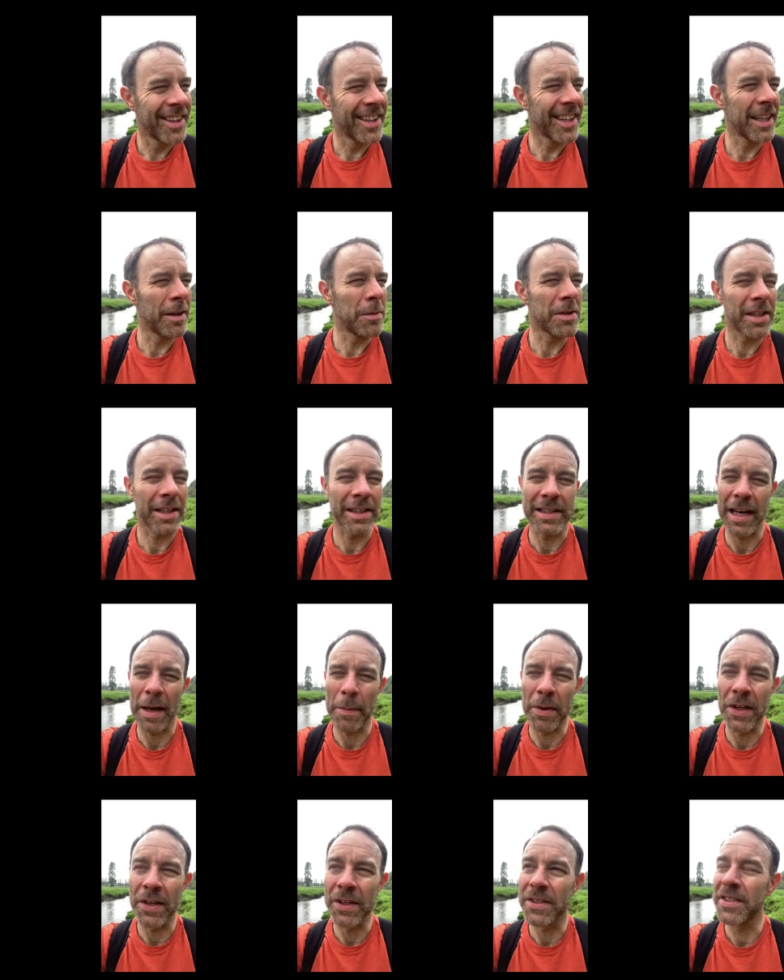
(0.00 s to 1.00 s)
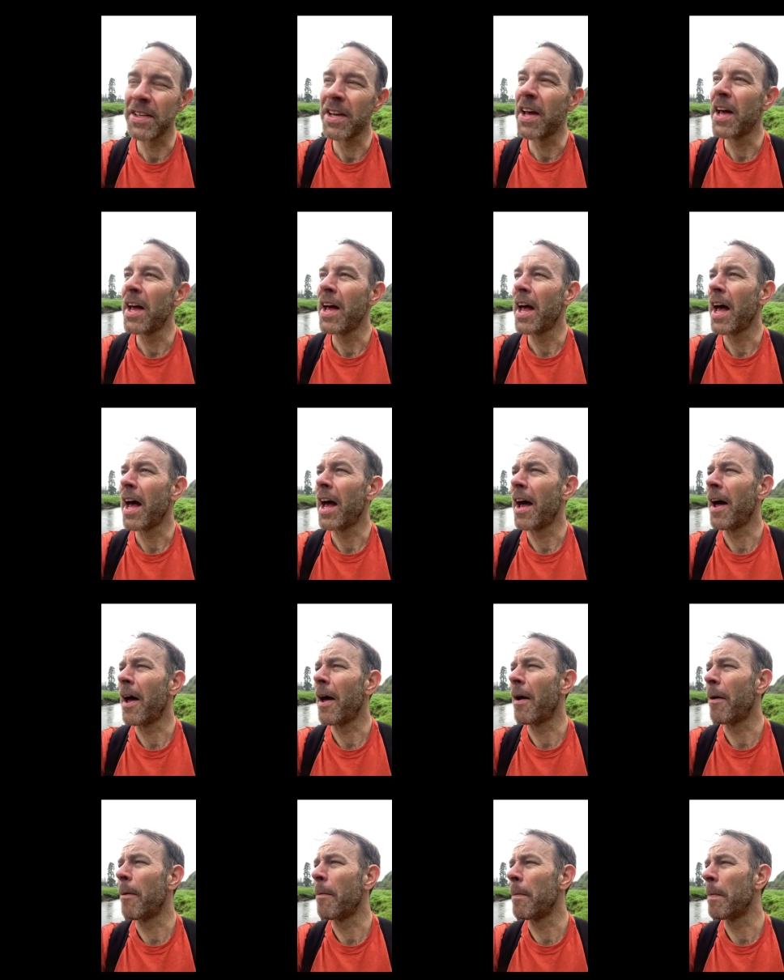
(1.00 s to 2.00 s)
I keep saying tablets.
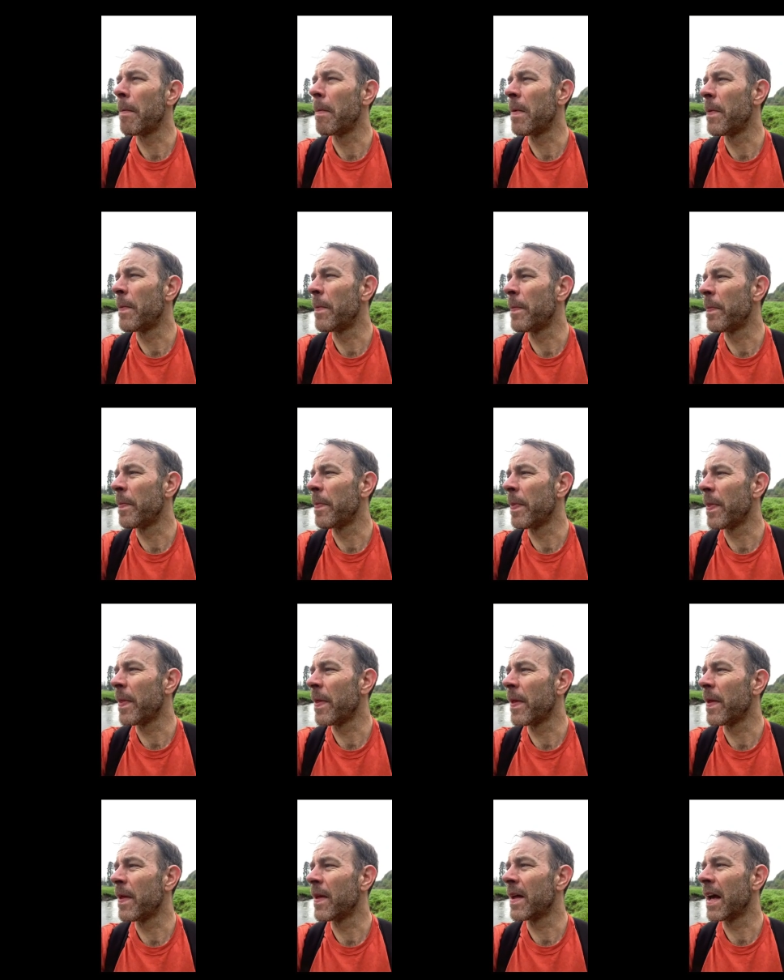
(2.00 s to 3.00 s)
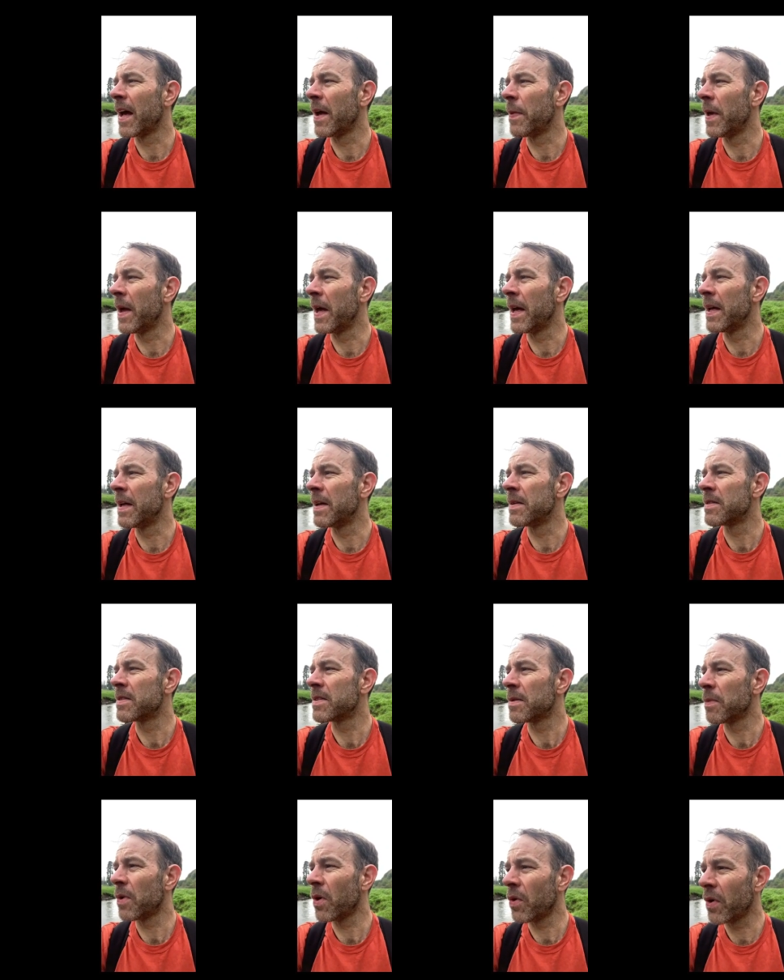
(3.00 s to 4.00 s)
Um, and then
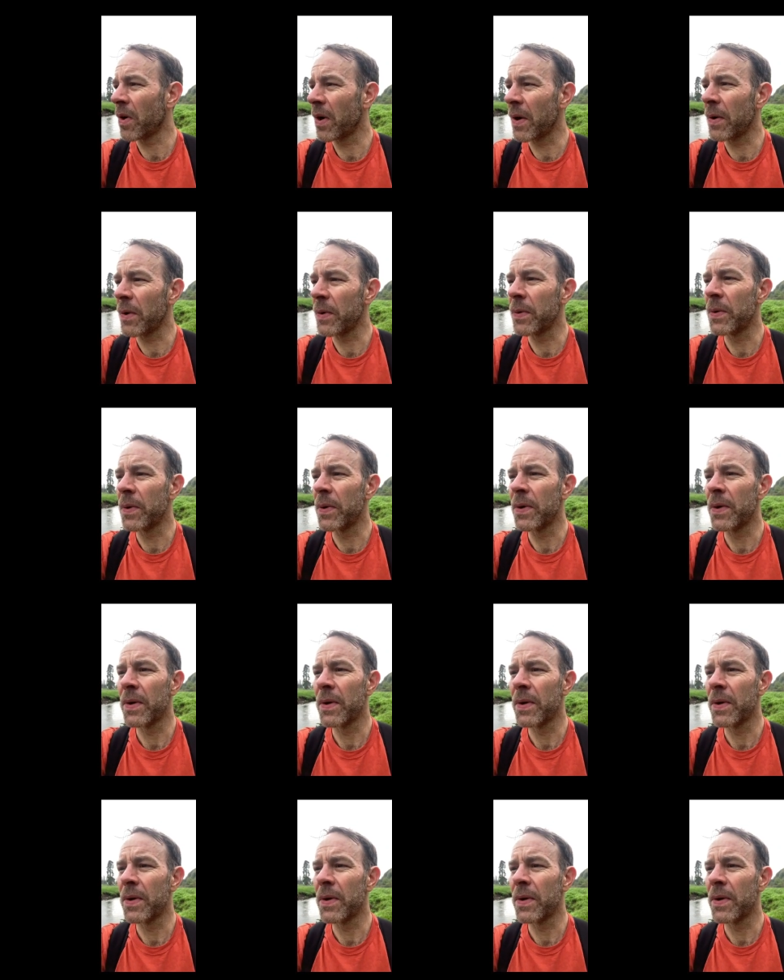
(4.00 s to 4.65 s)
tomorrow,